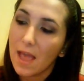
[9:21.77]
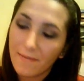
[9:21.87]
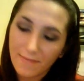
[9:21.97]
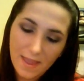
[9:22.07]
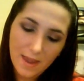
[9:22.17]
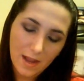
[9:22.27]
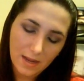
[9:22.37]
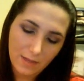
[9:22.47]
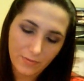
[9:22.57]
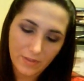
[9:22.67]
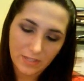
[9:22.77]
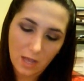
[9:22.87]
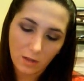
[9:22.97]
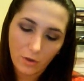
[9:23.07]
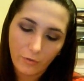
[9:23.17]
And then I got this
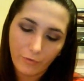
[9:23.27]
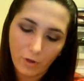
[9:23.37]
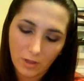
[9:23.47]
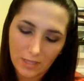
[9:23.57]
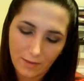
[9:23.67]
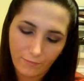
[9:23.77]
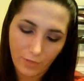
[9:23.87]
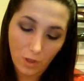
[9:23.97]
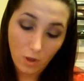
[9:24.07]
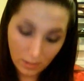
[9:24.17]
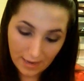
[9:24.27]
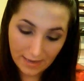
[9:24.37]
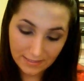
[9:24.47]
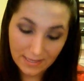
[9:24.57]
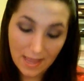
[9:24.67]
Hello
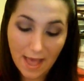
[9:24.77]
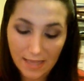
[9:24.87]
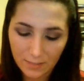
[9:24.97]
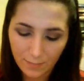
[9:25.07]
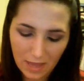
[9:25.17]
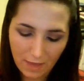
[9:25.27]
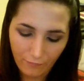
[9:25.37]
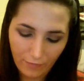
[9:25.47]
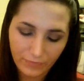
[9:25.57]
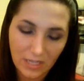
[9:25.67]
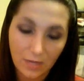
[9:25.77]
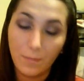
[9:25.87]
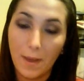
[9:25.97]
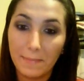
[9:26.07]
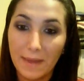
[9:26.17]
Flawless SPF
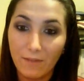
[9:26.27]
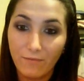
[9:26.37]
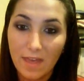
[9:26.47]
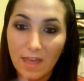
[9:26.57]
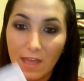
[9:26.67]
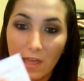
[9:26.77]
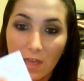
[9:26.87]
15 by Benefit.